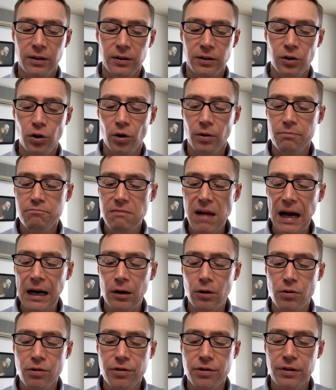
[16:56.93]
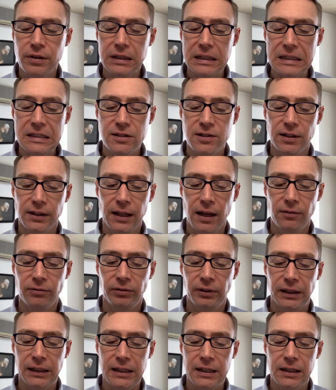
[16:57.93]
Your mouth is
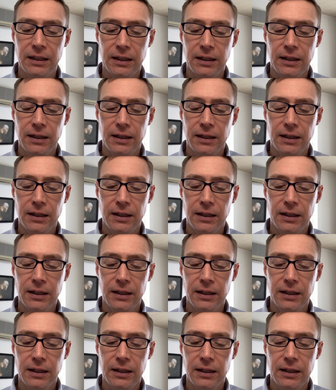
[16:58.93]
lovely.